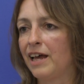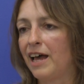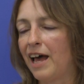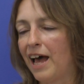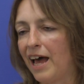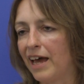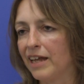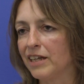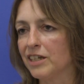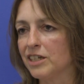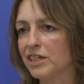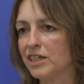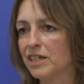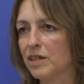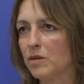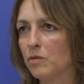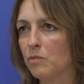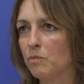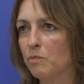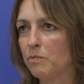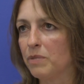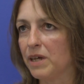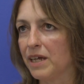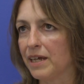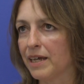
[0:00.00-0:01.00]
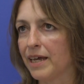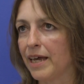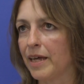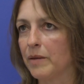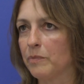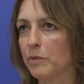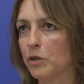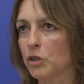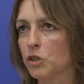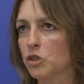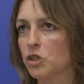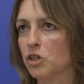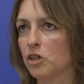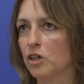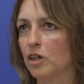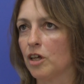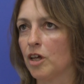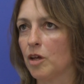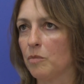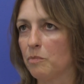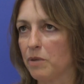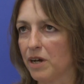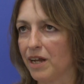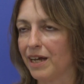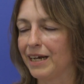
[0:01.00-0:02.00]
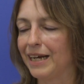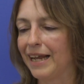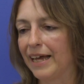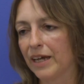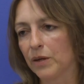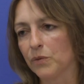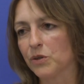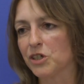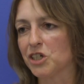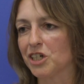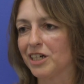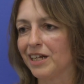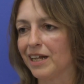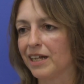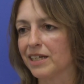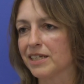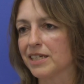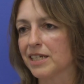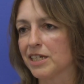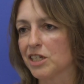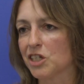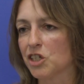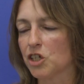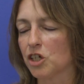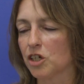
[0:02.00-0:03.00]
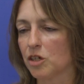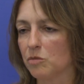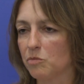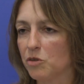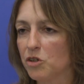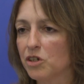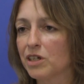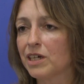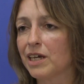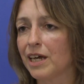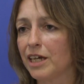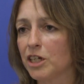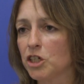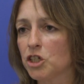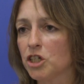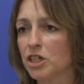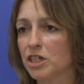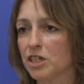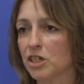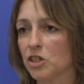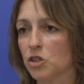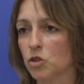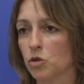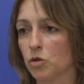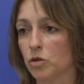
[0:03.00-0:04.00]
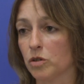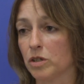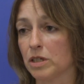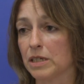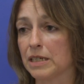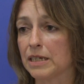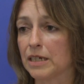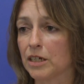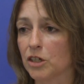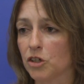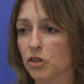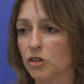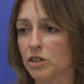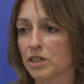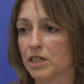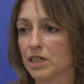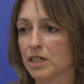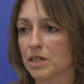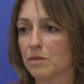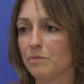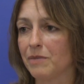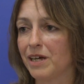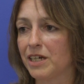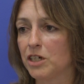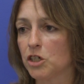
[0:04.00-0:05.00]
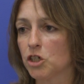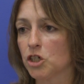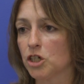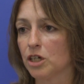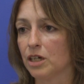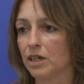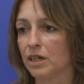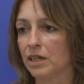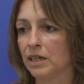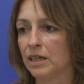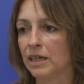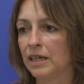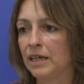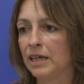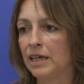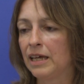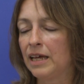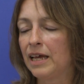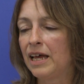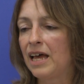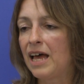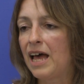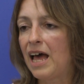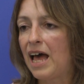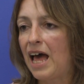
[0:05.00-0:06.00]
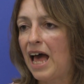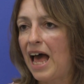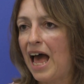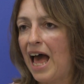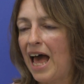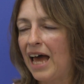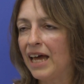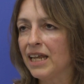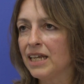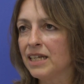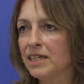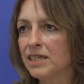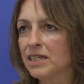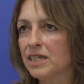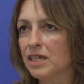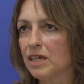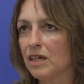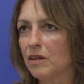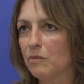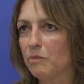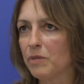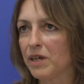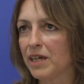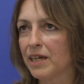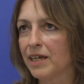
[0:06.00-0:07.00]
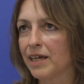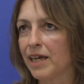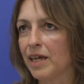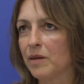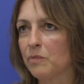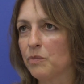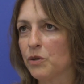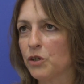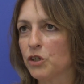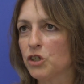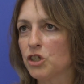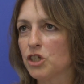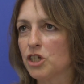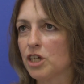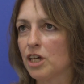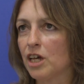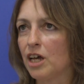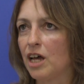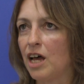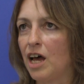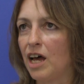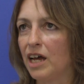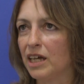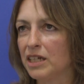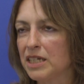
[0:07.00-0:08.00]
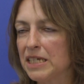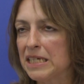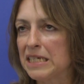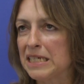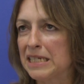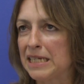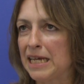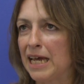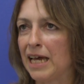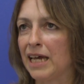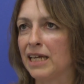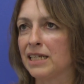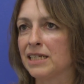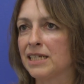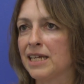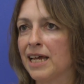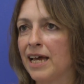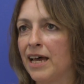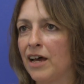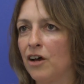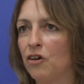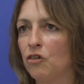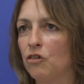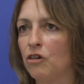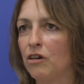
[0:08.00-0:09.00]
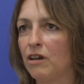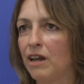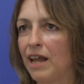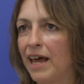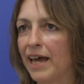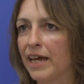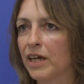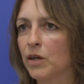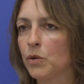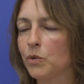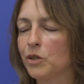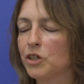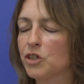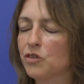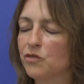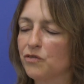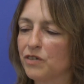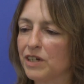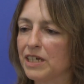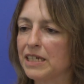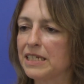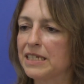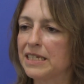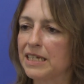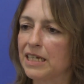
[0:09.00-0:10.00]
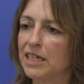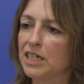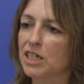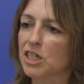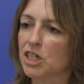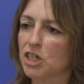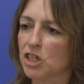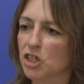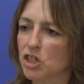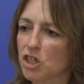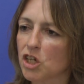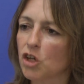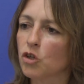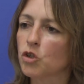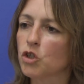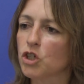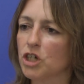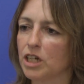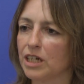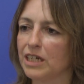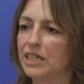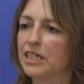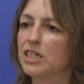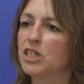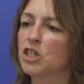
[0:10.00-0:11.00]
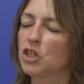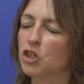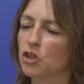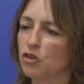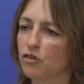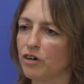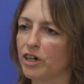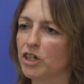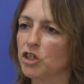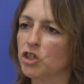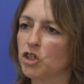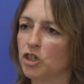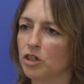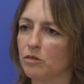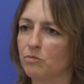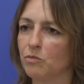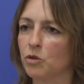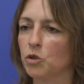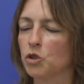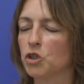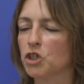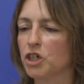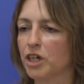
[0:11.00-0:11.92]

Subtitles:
and being able to apply language analysis to communication disorders, including dementia, and being able to understand how language feeds into social integration more